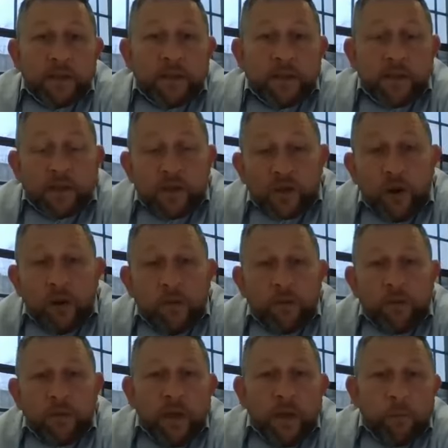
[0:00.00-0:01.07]
to show
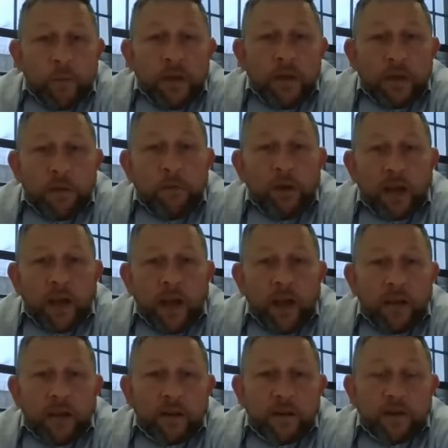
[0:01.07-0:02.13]
that we communicate
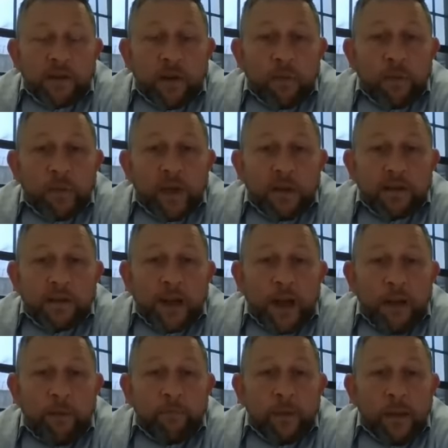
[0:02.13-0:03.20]
and consult with our
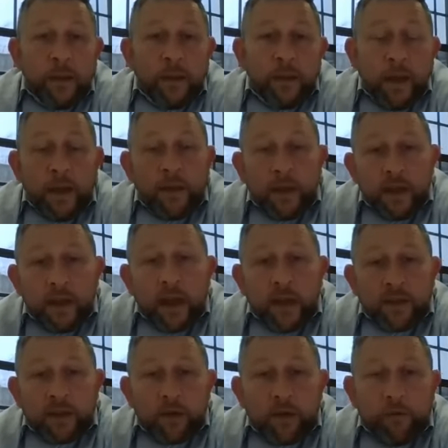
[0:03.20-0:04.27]
staff. And that
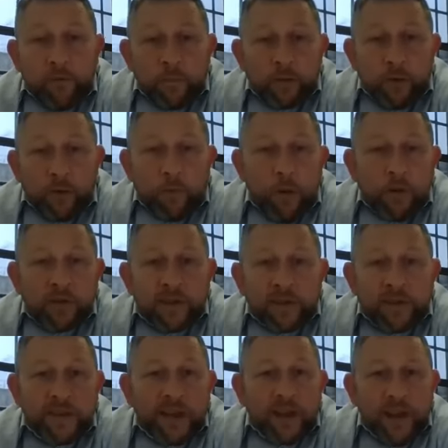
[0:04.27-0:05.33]
again, too, from
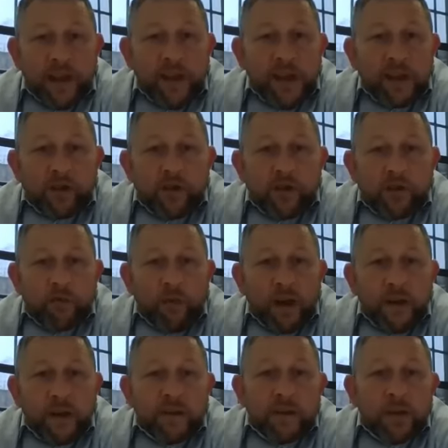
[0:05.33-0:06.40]
toolboxes that any issues
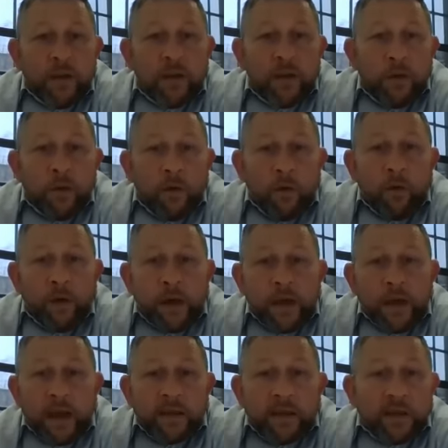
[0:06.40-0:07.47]
raised or any
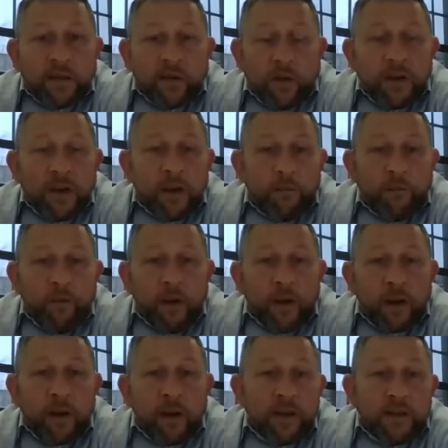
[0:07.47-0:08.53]
hazards identified are
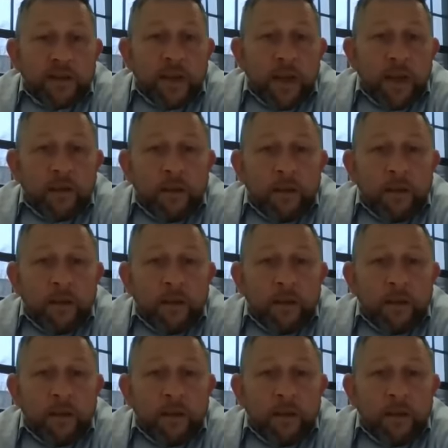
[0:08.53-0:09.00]
closed out